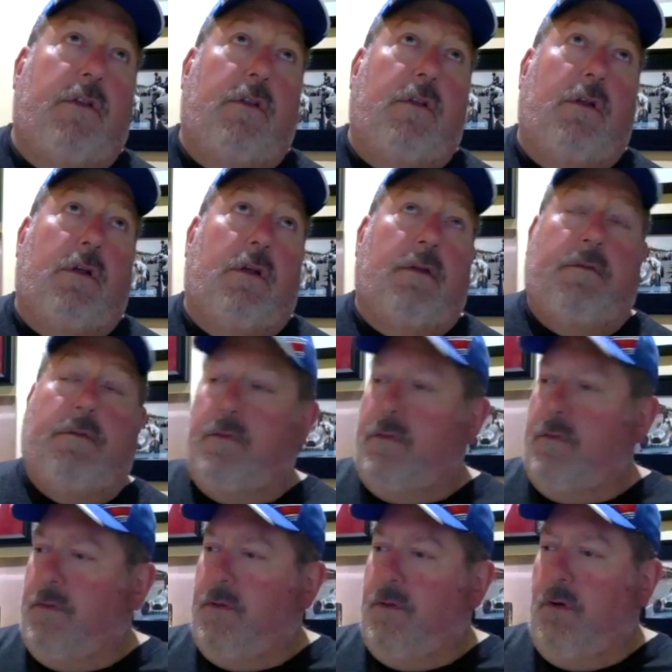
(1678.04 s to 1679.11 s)
the
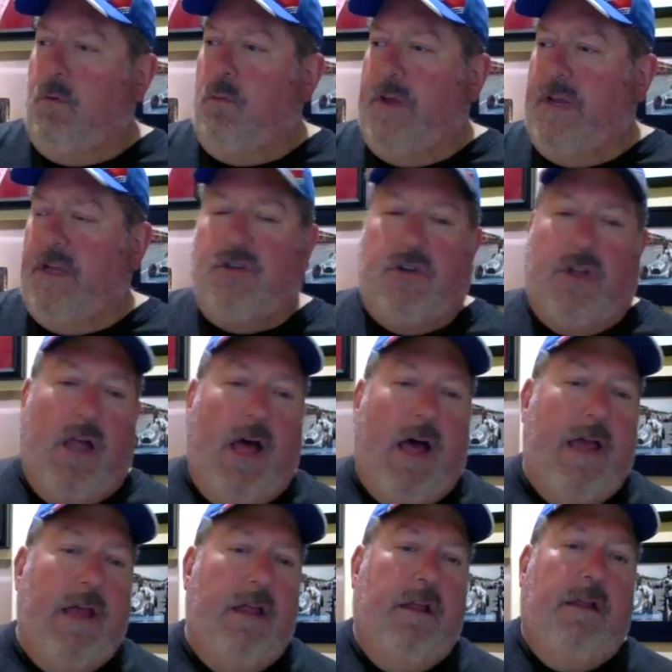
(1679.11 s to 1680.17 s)
third week in
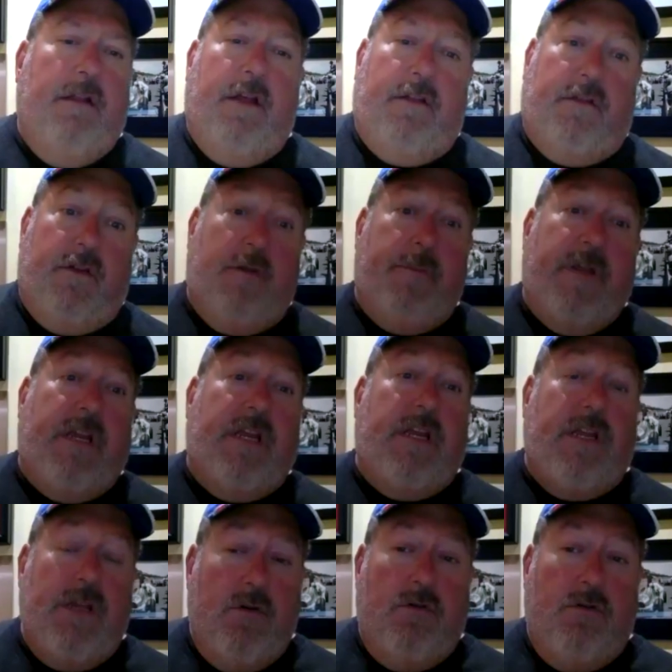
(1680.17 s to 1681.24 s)
July. That's going to be
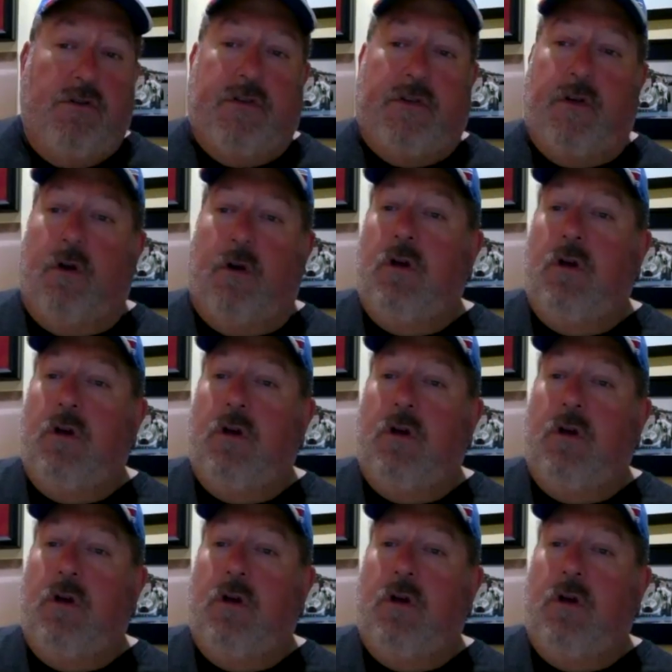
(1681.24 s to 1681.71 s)
huge. So a